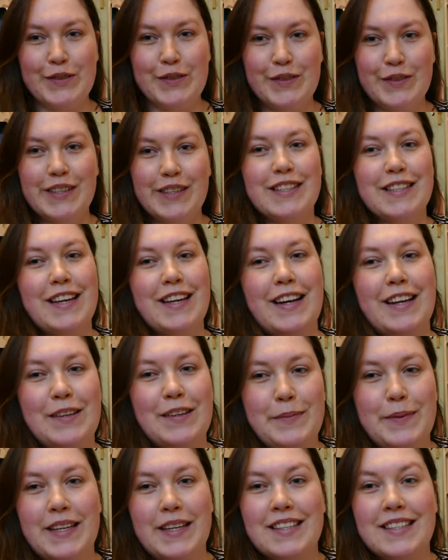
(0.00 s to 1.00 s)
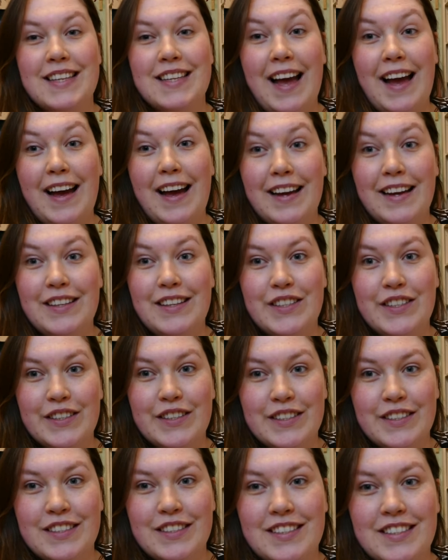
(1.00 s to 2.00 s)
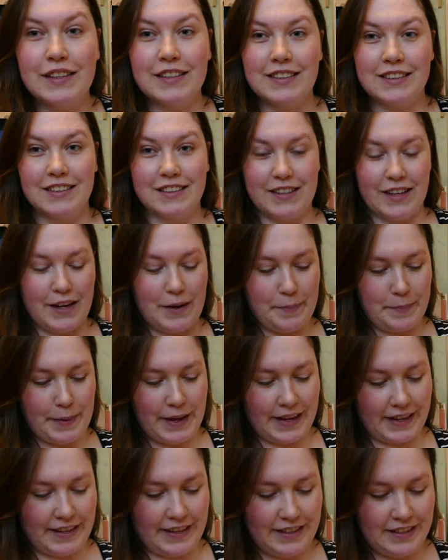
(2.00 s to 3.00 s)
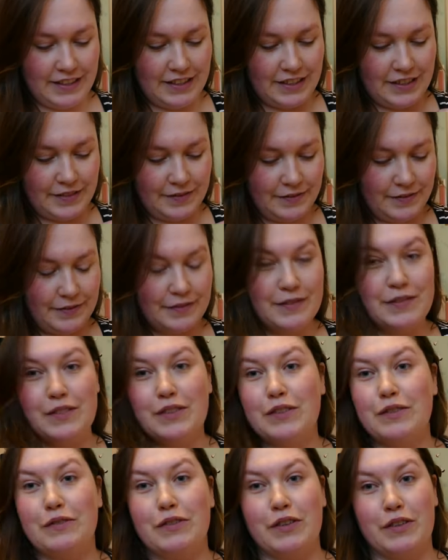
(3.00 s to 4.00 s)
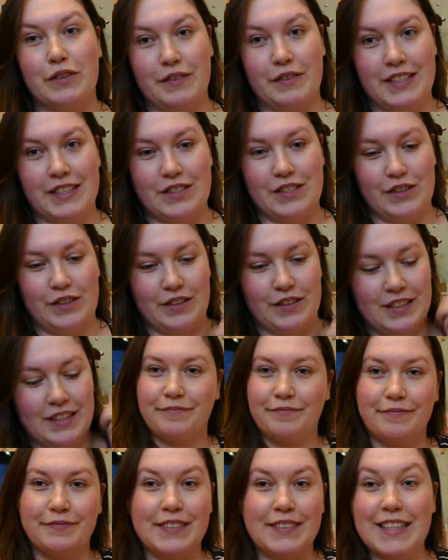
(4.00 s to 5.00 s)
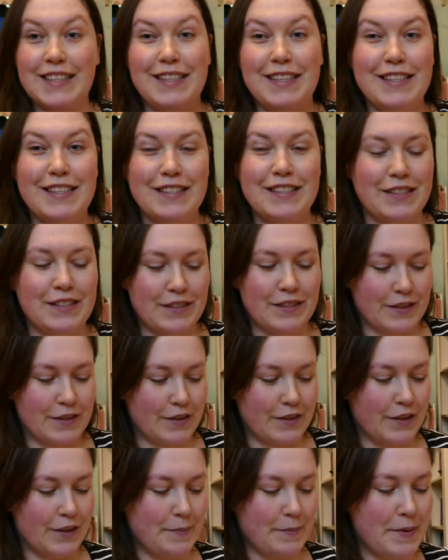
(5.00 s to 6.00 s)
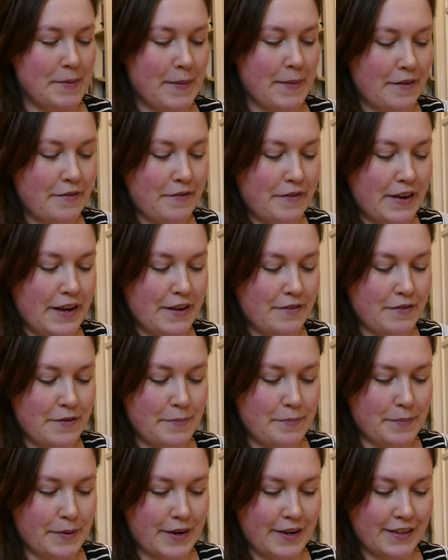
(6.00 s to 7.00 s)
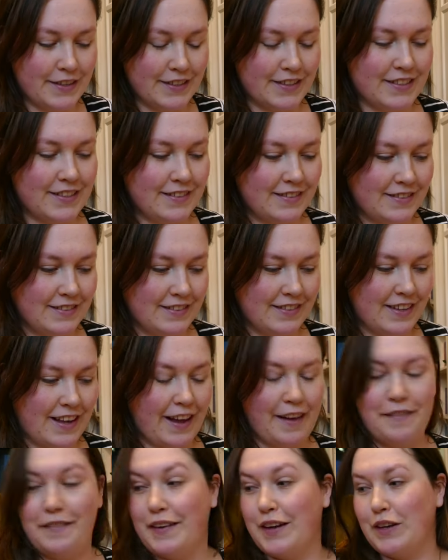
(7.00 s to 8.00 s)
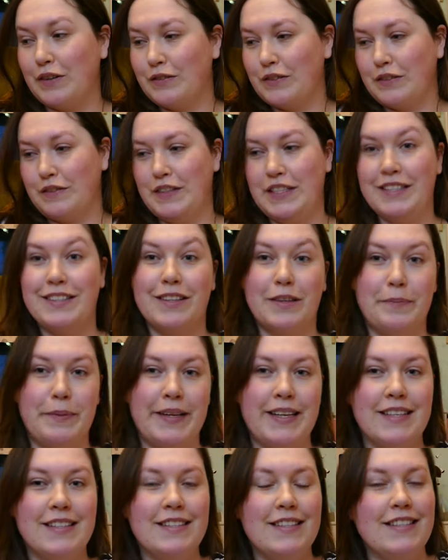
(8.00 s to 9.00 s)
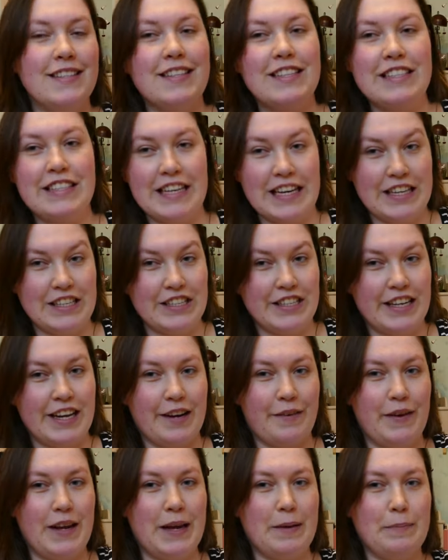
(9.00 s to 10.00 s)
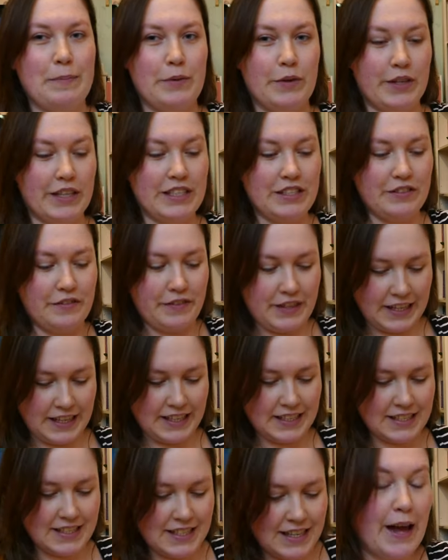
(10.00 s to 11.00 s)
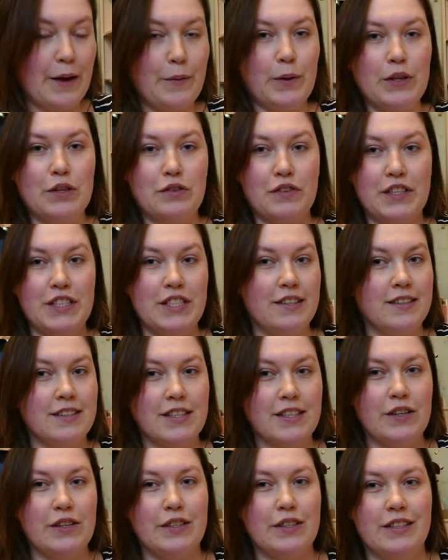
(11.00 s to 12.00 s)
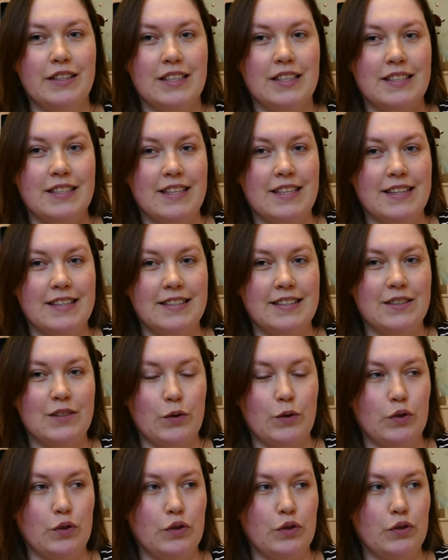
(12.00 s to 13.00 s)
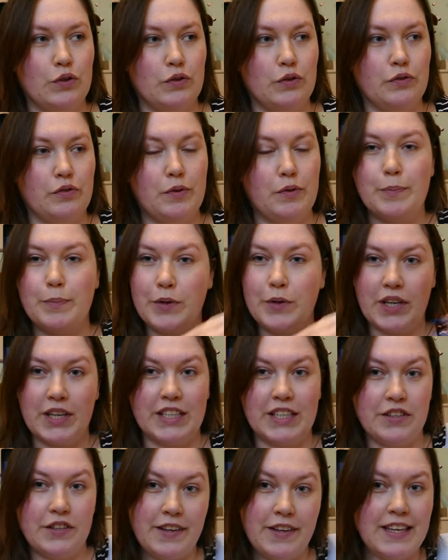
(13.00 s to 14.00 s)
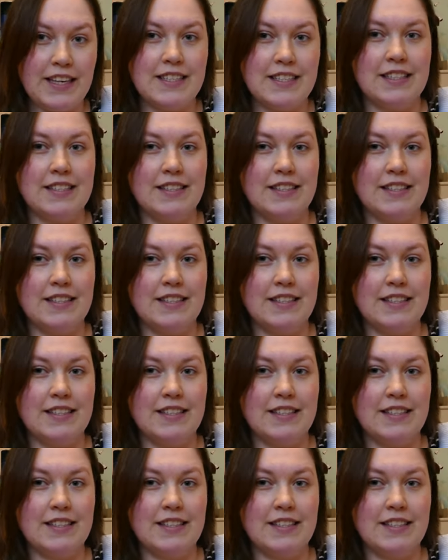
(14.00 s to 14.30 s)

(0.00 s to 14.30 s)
so excited because I just got a package for the restock. This is gonna be my favorite part I think, of the restock because this is stationary and bookish things. And while the restock is going to exist of bookish things and